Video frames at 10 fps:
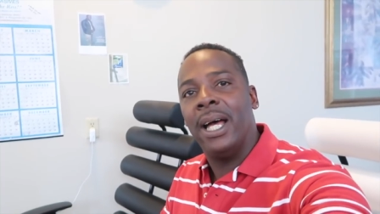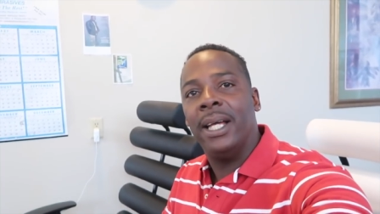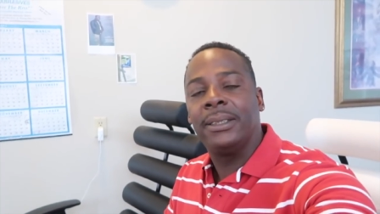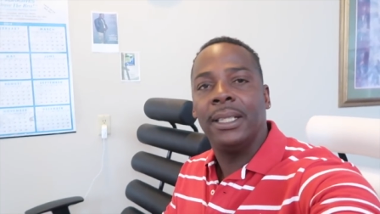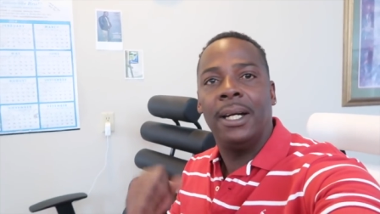
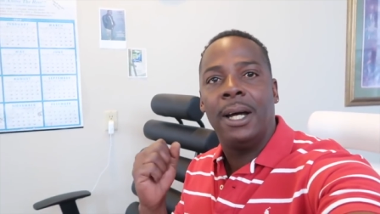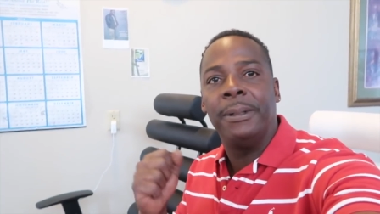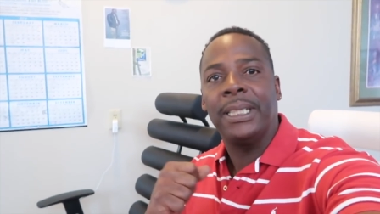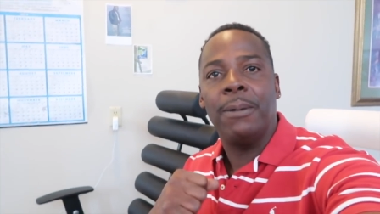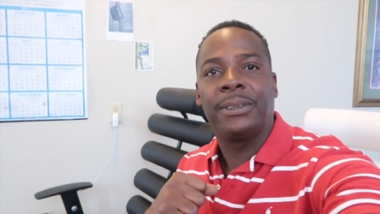guys,
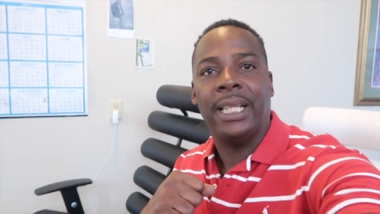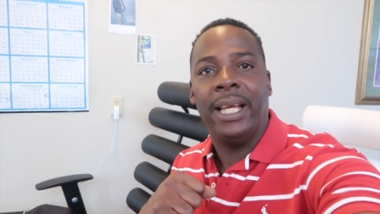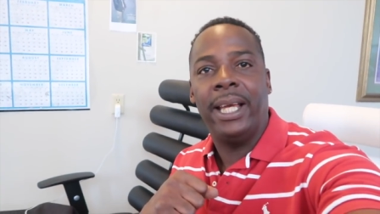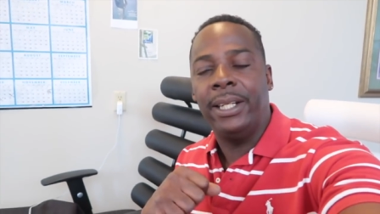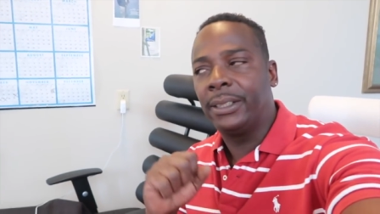um, as I was
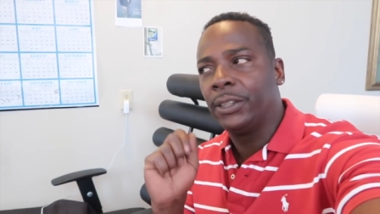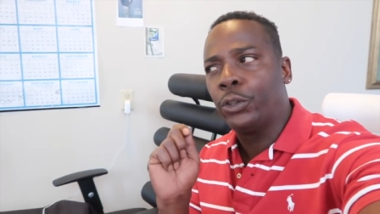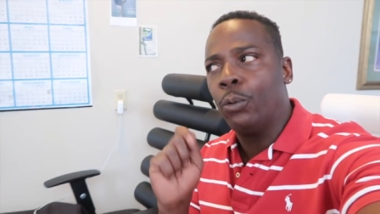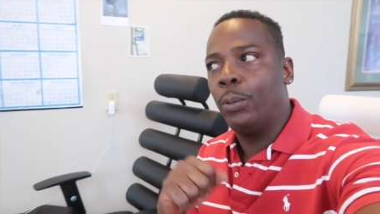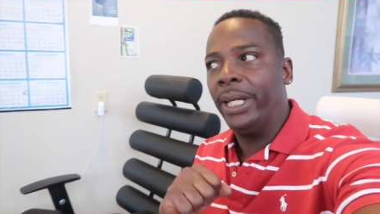saying, this is
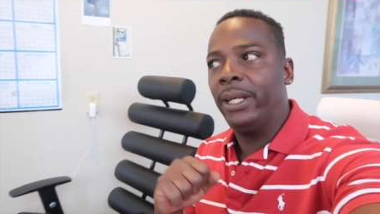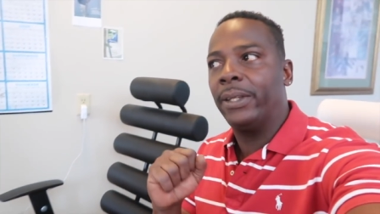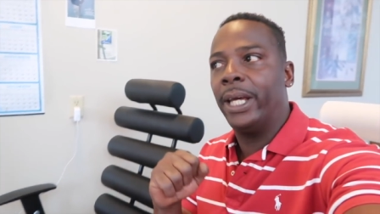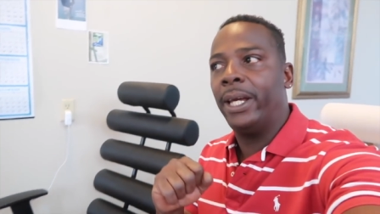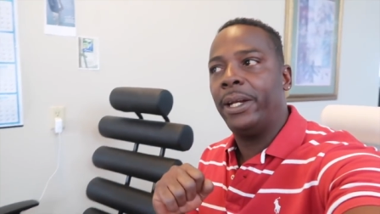the
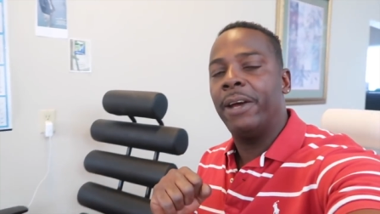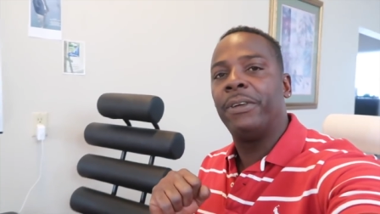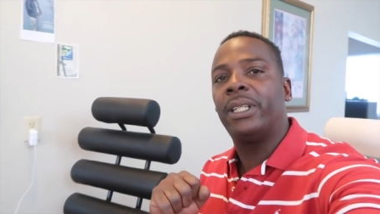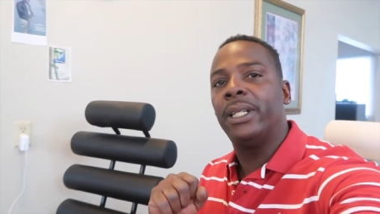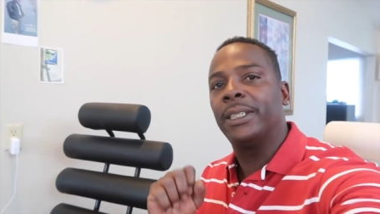week that
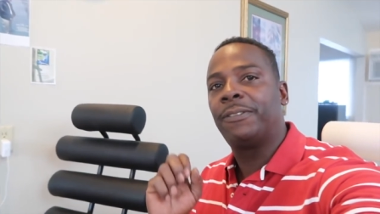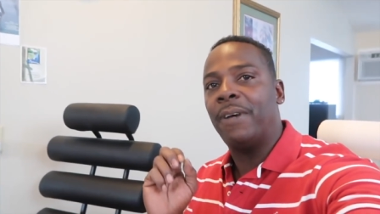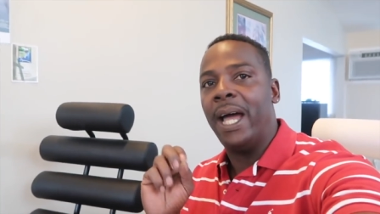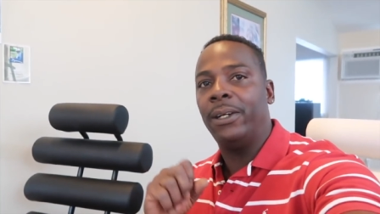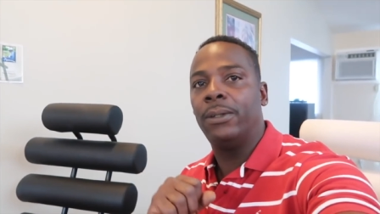everything is
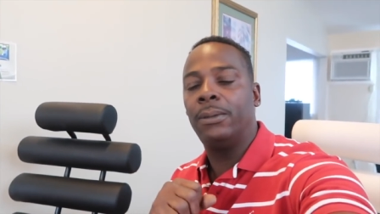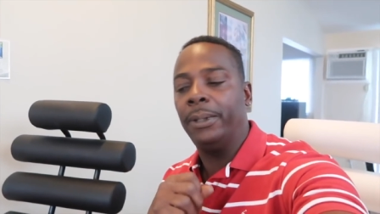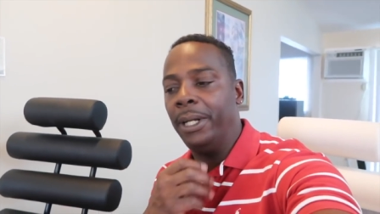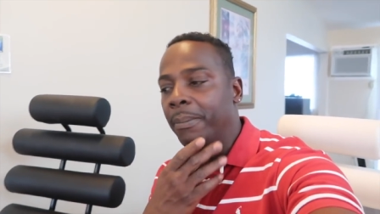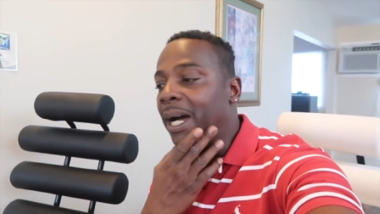
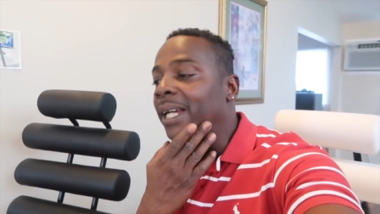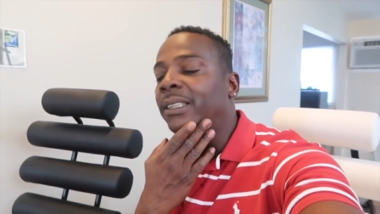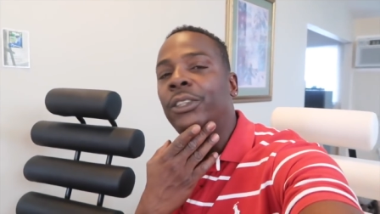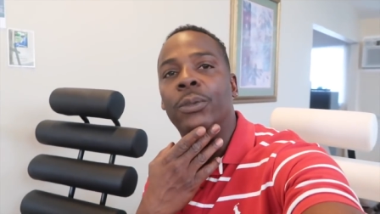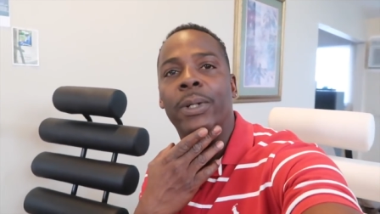final in my
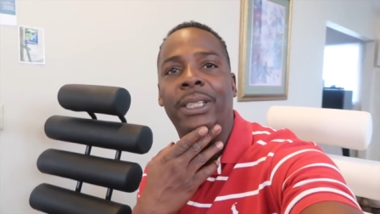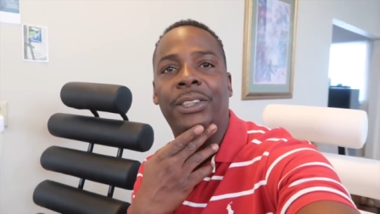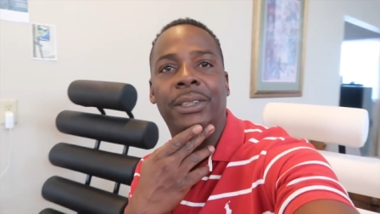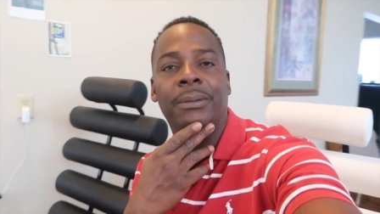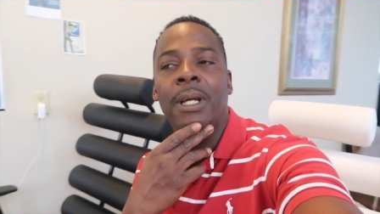
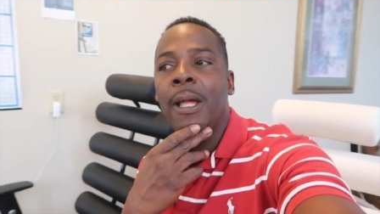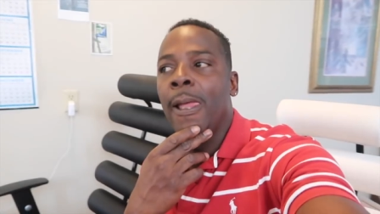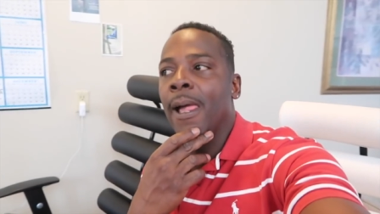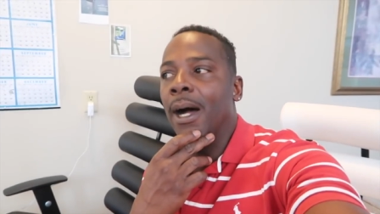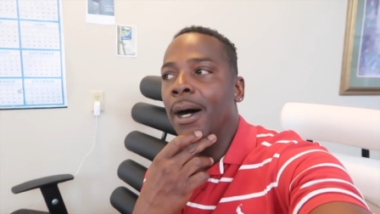situation.
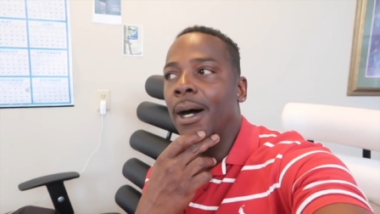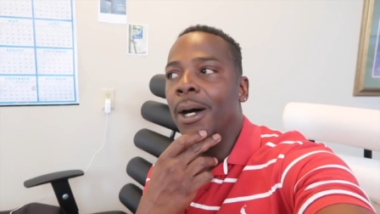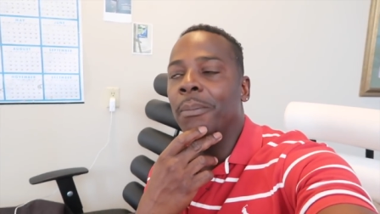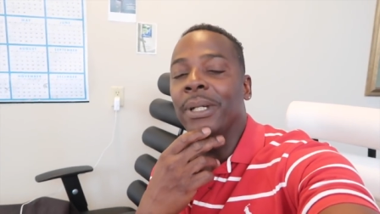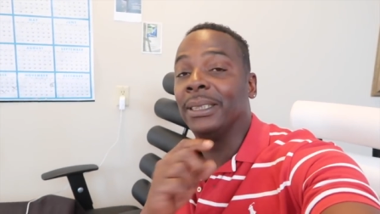
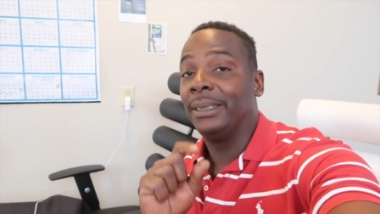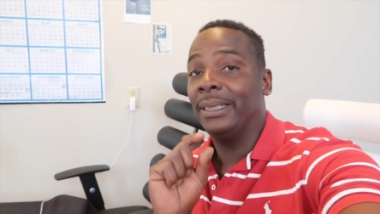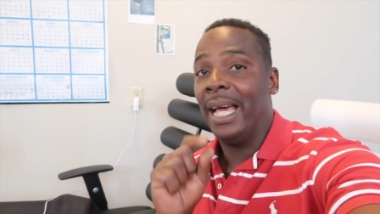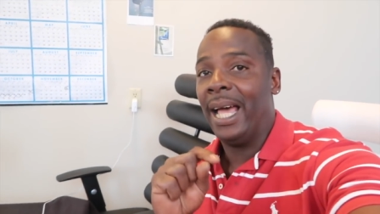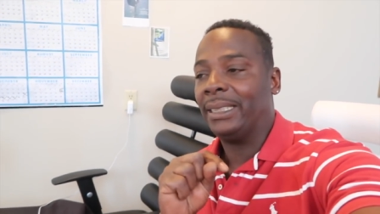Um, it's
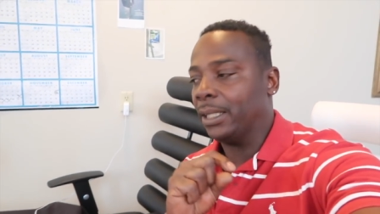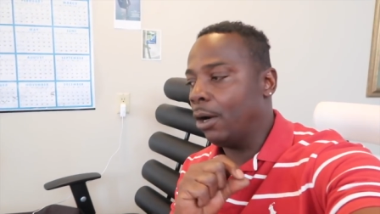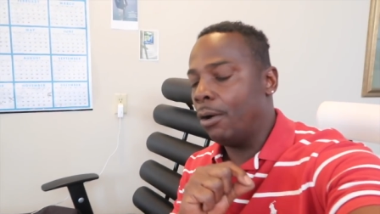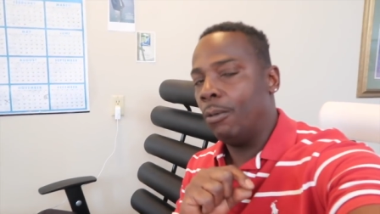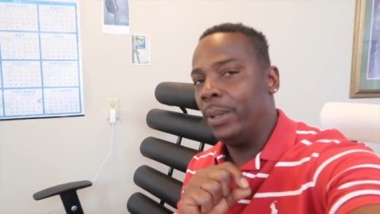not
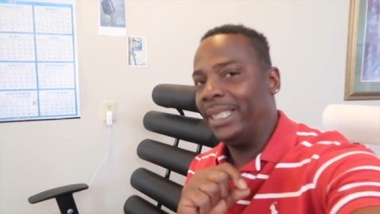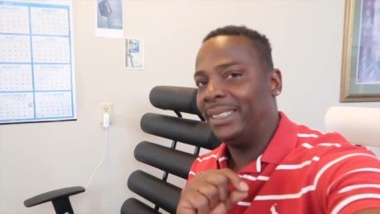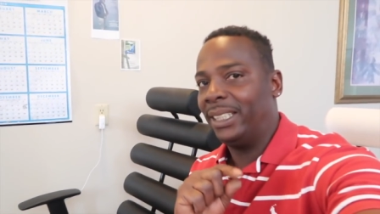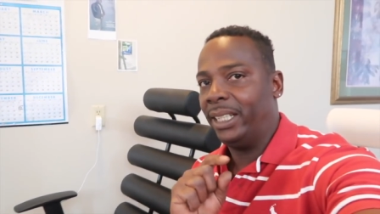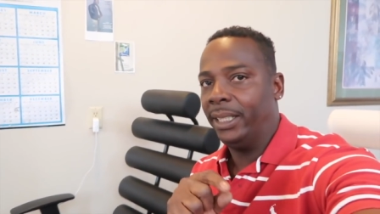
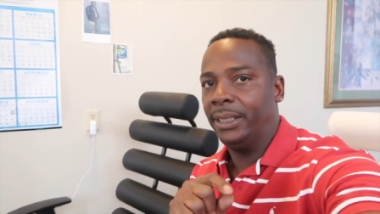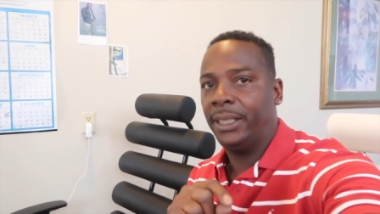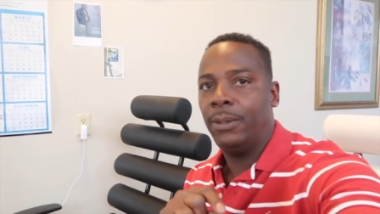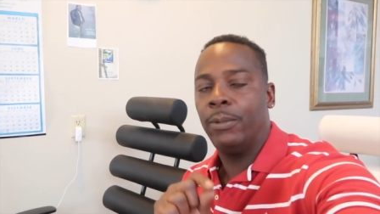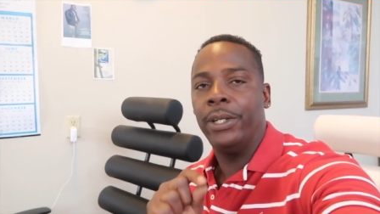always
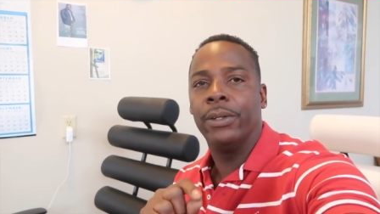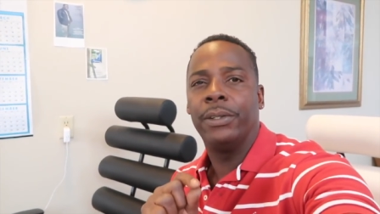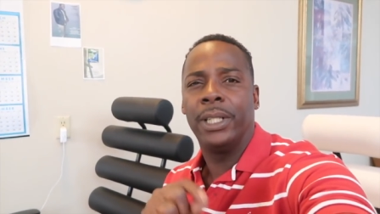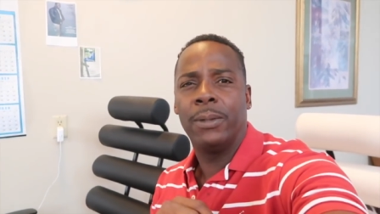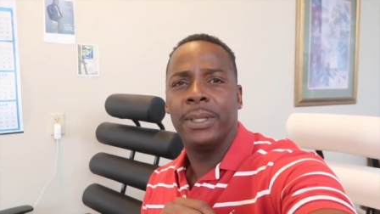easy when
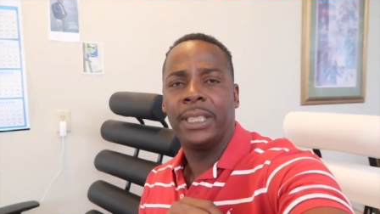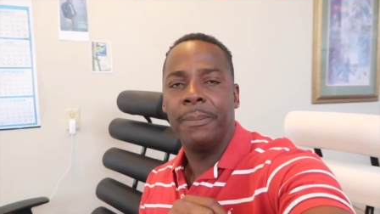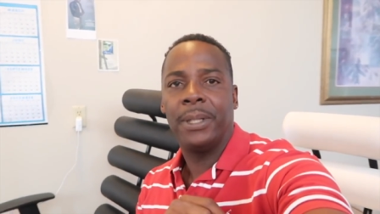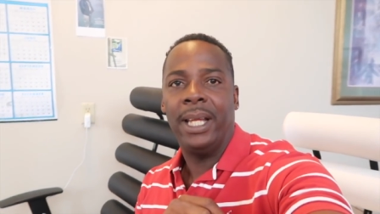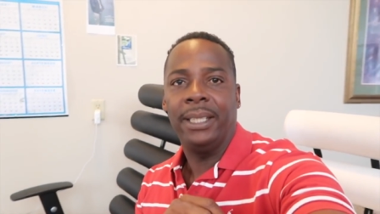you're dealing with
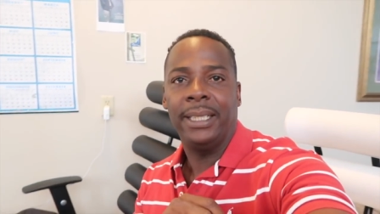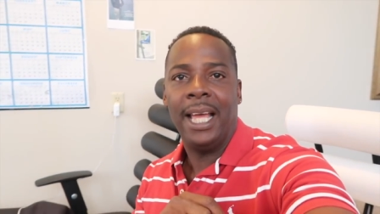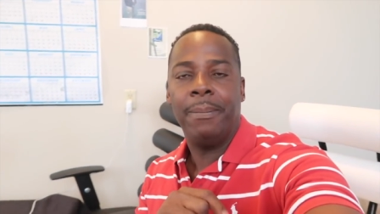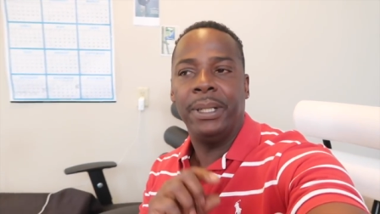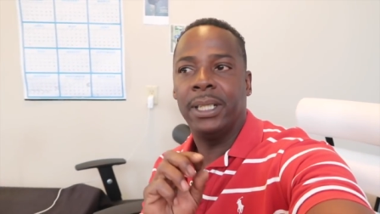something like
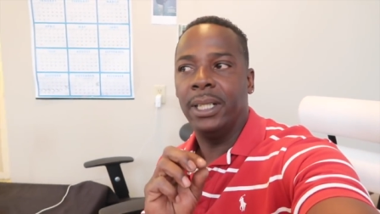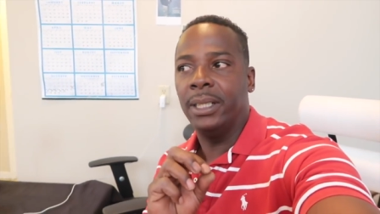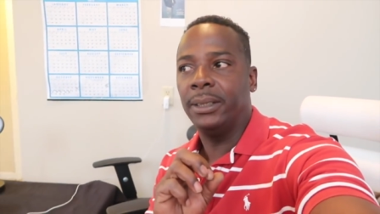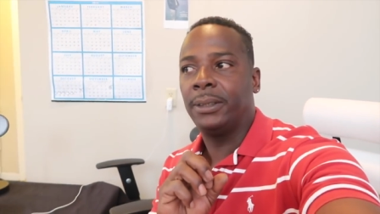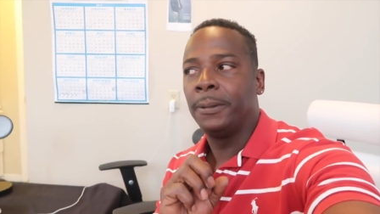that
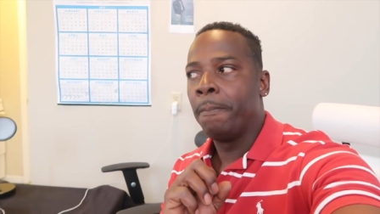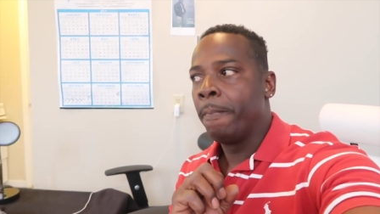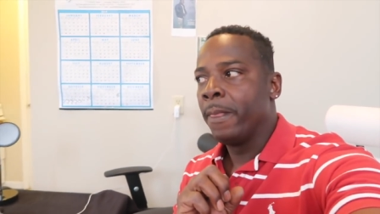because